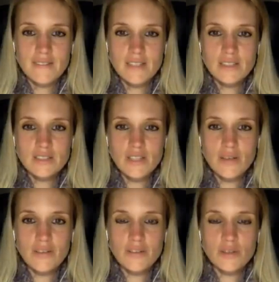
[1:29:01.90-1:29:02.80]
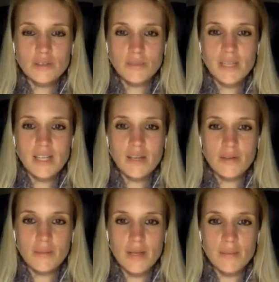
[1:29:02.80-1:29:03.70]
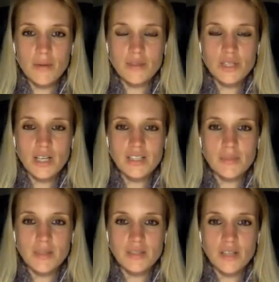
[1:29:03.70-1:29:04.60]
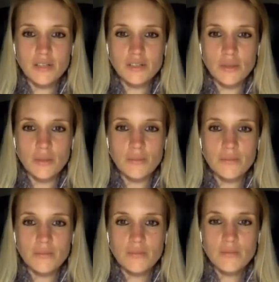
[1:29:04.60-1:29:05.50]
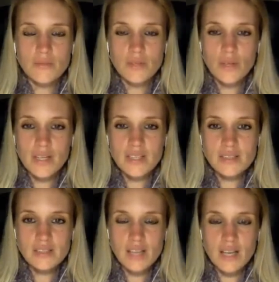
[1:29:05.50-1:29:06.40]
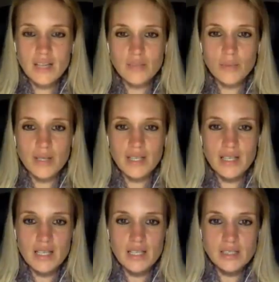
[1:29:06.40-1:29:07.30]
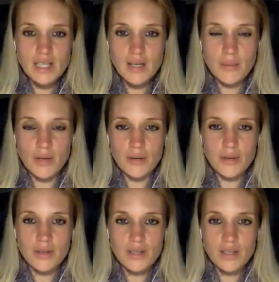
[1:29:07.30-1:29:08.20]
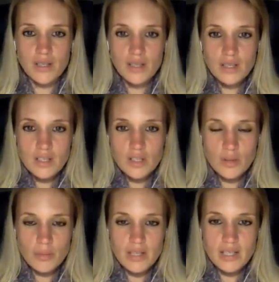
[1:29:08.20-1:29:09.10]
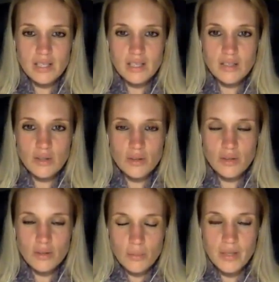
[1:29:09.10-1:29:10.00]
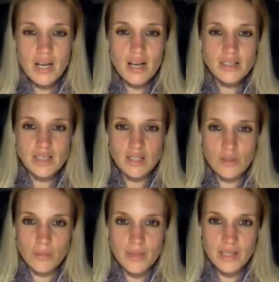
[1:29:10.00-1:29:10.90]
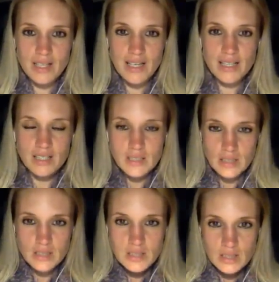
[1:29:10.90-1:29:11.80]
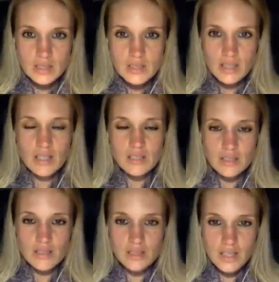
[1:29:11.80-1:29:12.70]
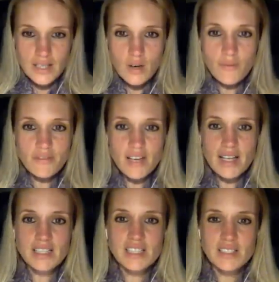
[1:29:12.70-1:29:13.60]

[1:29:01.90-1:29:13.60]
So if you're speaking with people and trying to be social, your inside will be in inner turmoil. It'll be hurting you. It'll be like conflict.